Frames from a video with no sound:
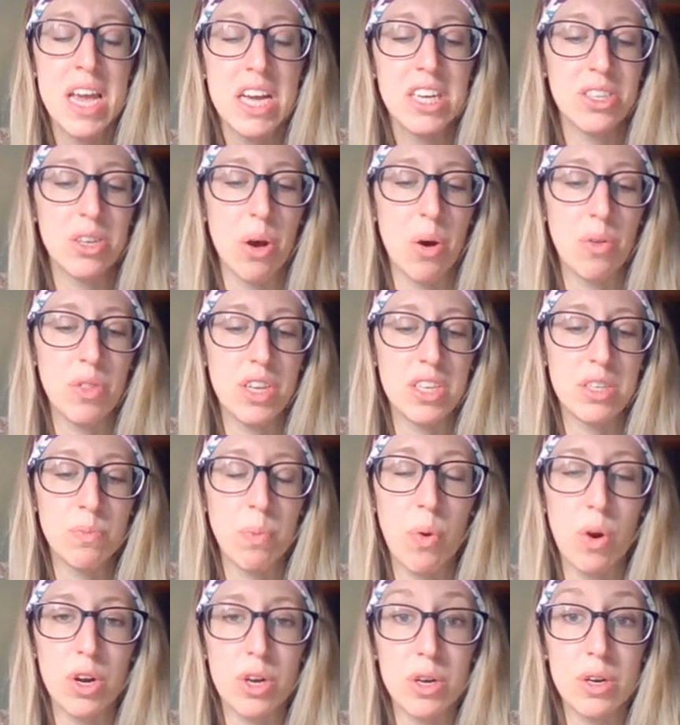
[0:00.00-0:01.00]
So these
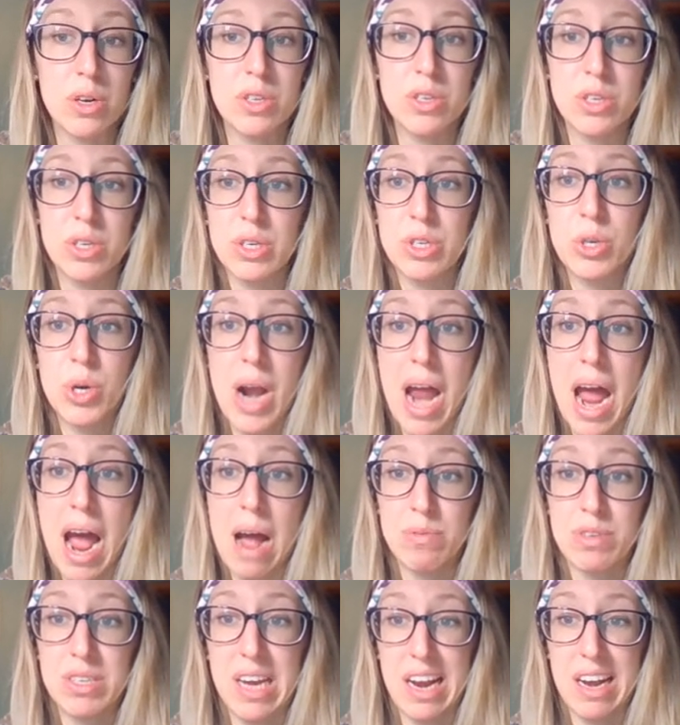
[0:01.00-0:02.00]
poor girls are
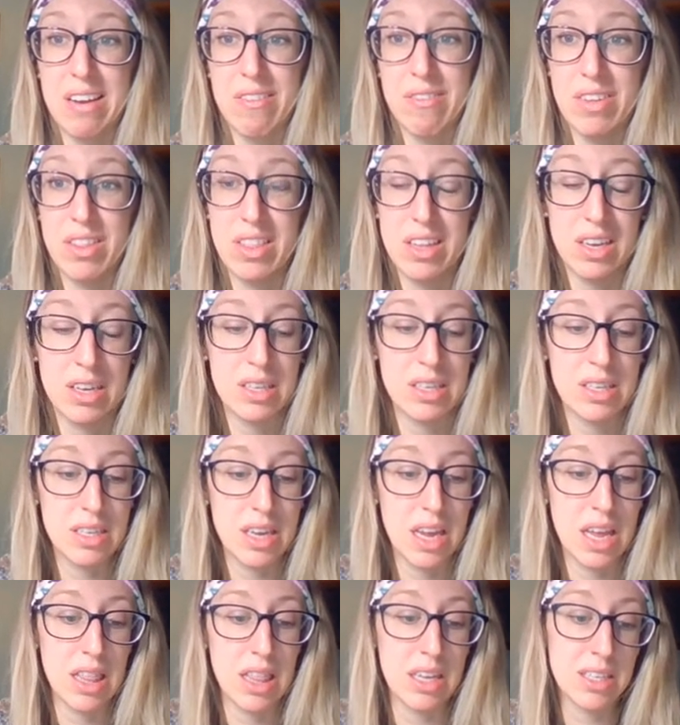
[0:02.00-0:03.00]
trapped kind of in
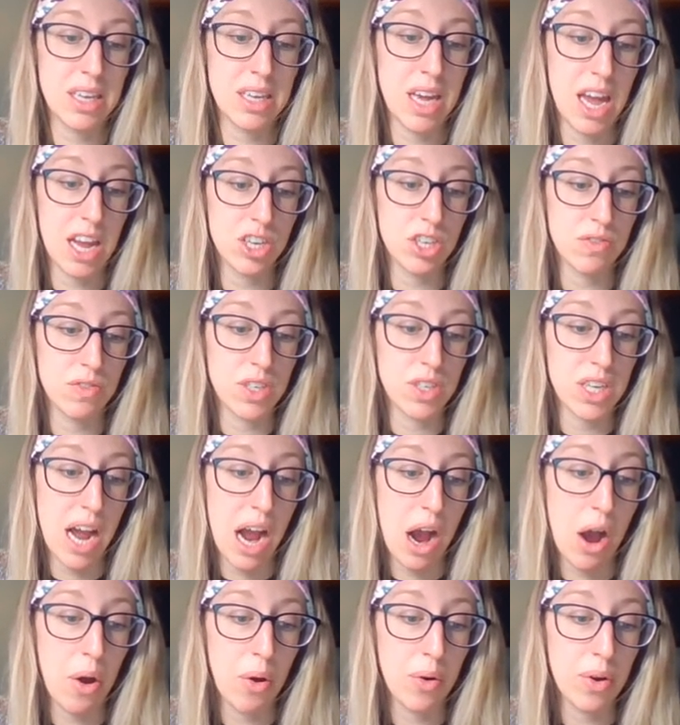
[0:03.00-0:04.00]
this cage of a
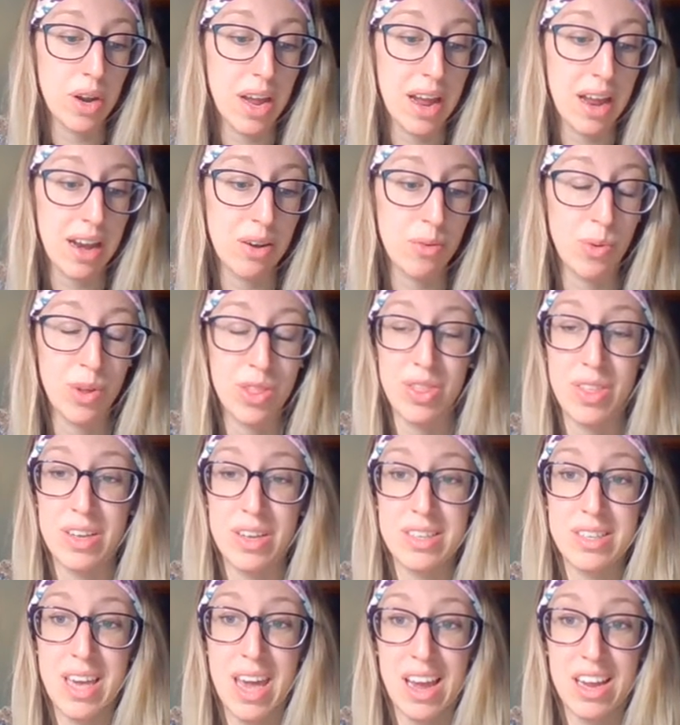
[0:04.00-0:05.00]
town, and with
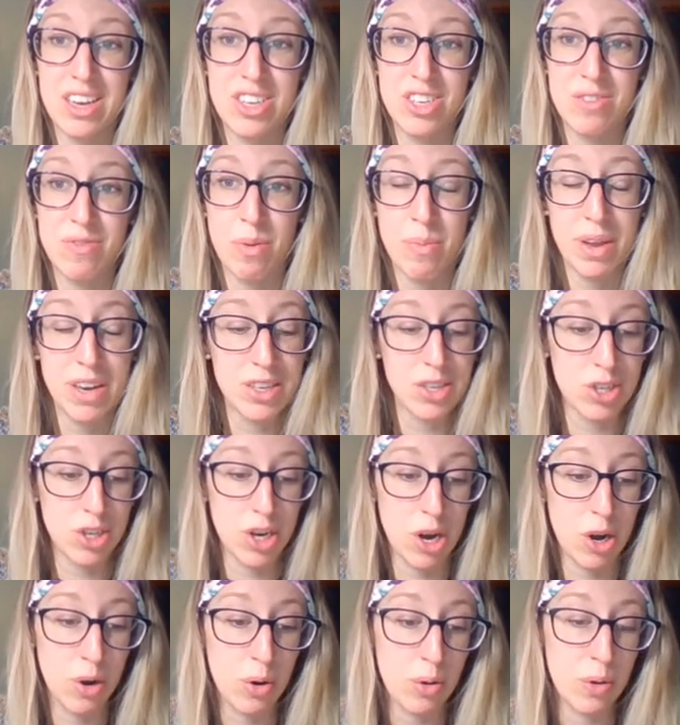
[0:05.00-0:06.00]
this cage of a
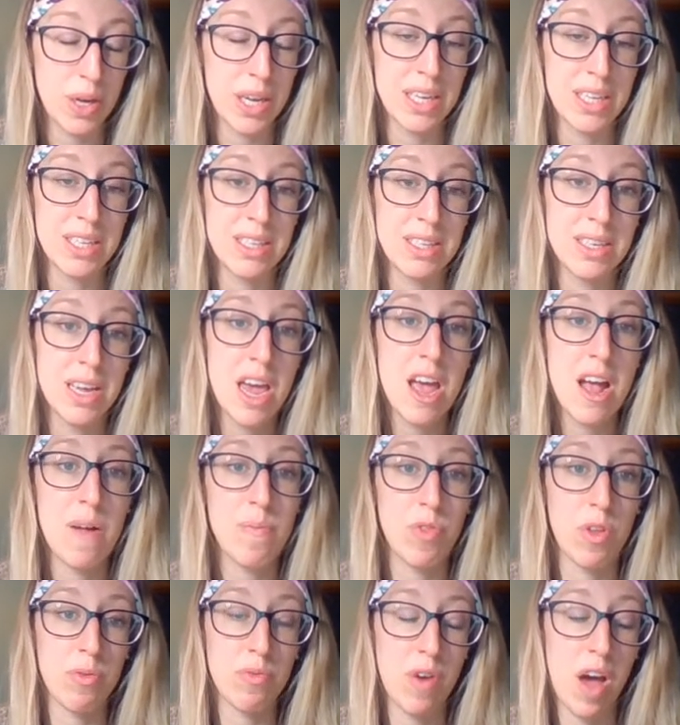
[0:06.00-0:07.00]
minister who is
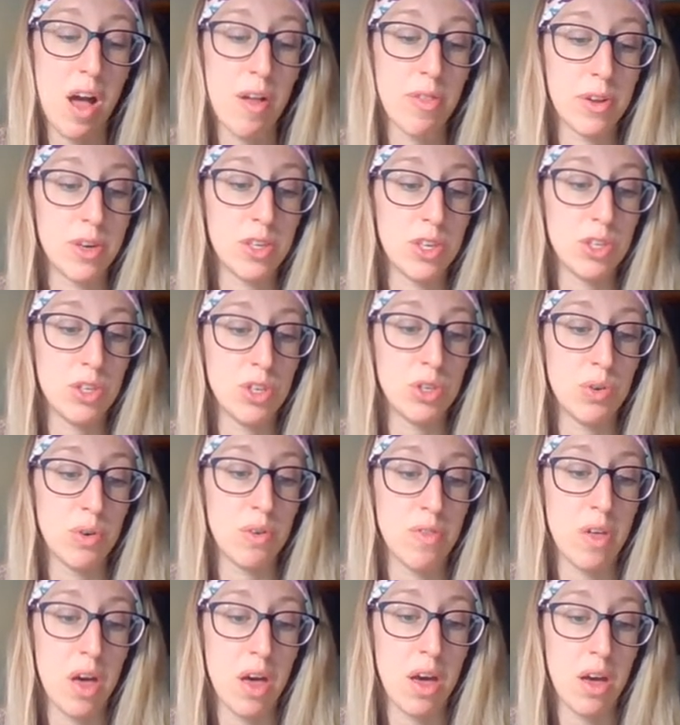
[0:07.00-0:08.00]
the father to 2
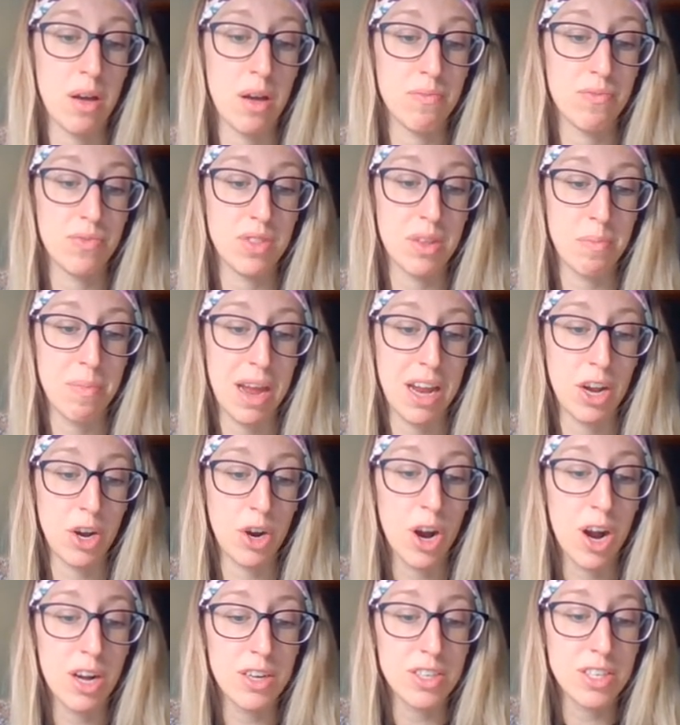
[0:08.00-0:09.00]
of the main
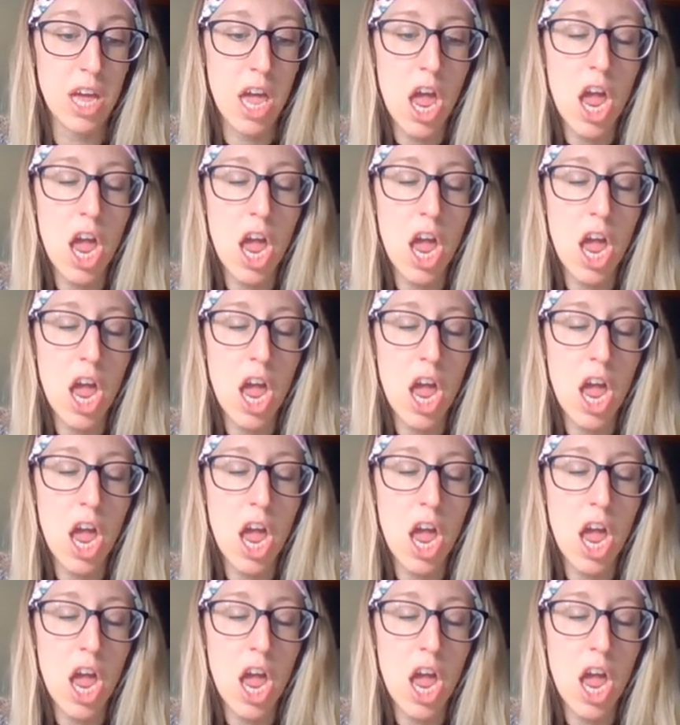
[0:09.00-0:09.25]
girls.